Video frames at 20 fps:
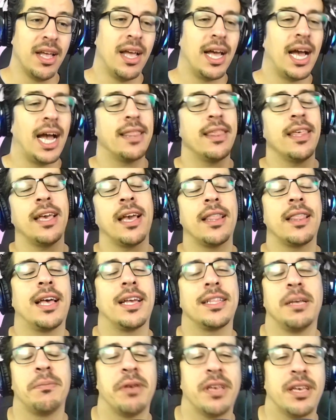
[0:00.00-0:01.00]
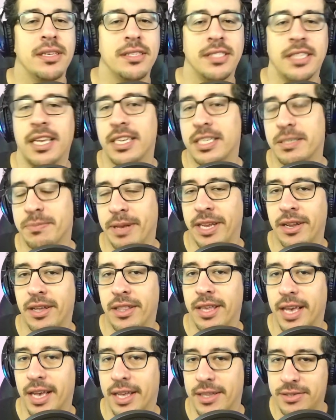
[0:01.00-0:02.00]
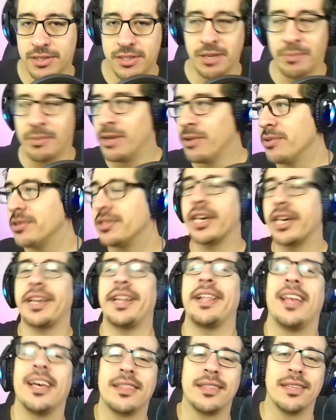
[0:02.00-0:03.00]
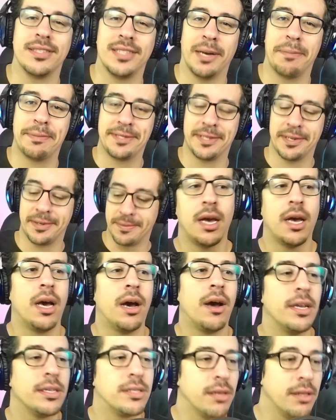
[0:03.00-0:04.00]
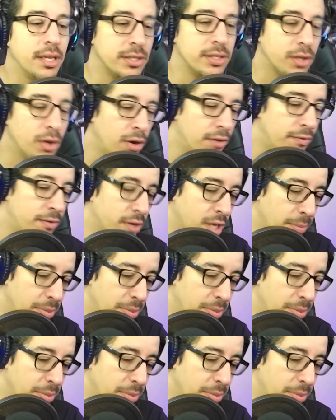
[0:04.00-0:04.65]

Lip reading: I think I liked it because they explained all the answers. I mean, who's not gonna like this episode? All right, so let's go over a couple